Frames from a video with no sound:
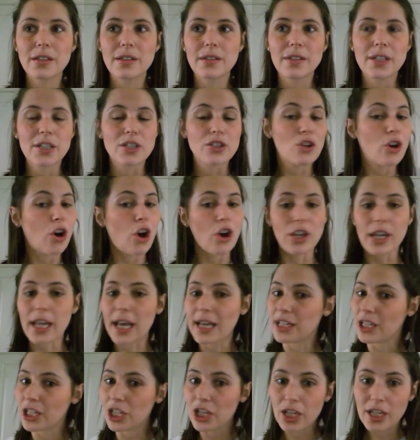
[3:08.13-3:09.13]
There's
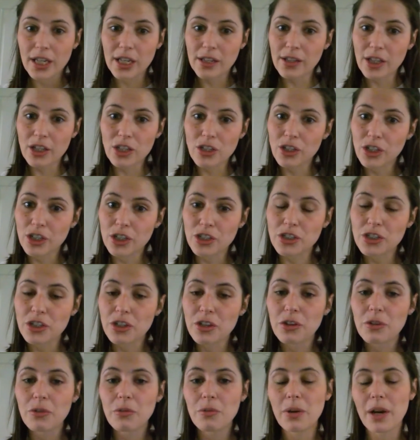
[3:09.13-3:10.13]
online learning that you can
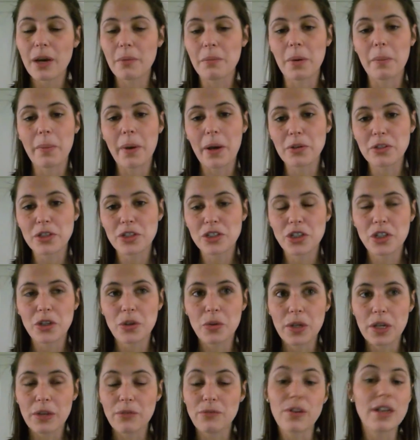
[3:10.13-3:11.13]
do. I'm about to
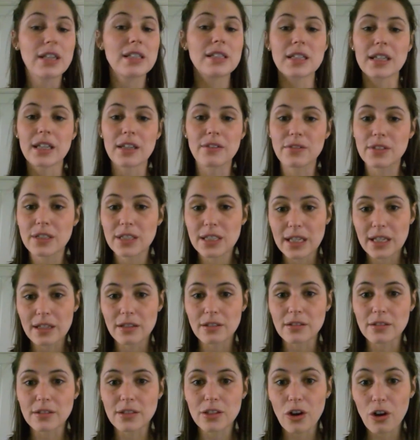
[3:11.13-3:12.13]
do an investigative
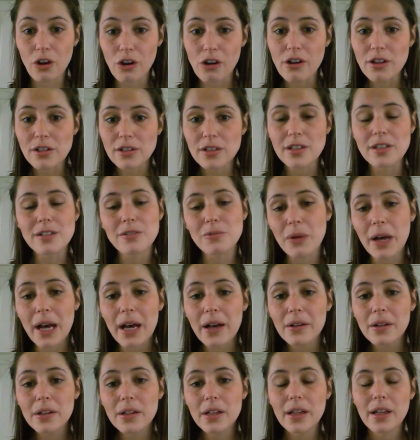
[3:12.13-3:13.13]
skills course as
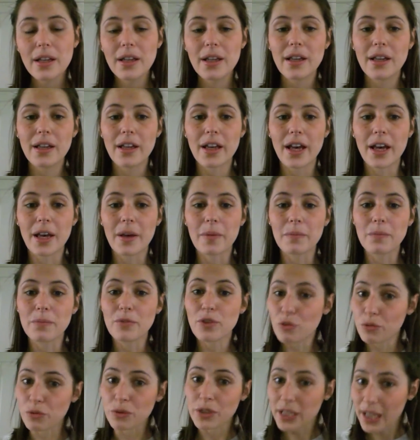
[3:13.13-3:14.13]
well
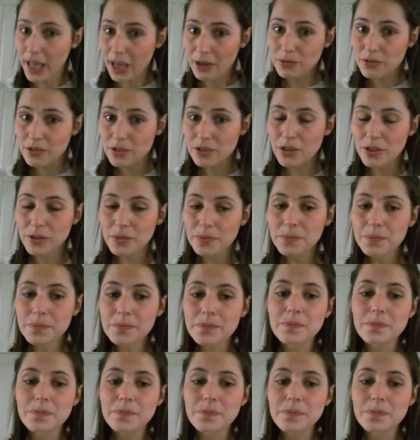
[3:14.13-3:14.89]
through the council.